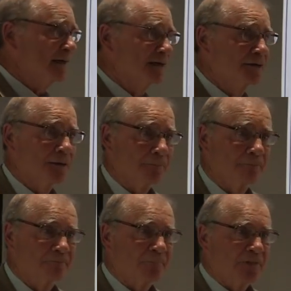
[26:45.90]
income.
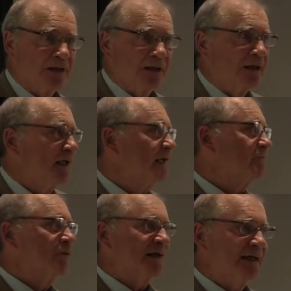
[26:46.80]

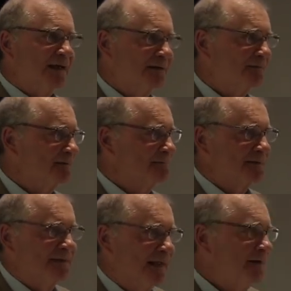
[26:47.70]
If we can't
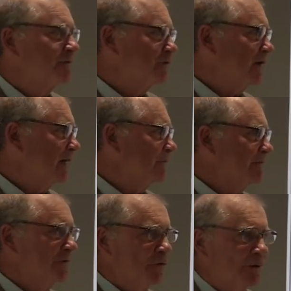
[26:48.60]
get a job,
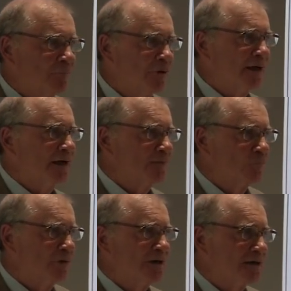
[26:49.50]
even though I'm ready
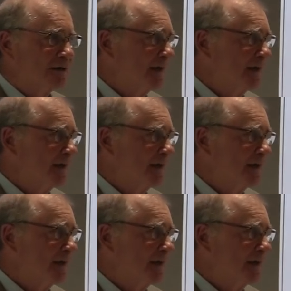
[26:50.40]
and willing and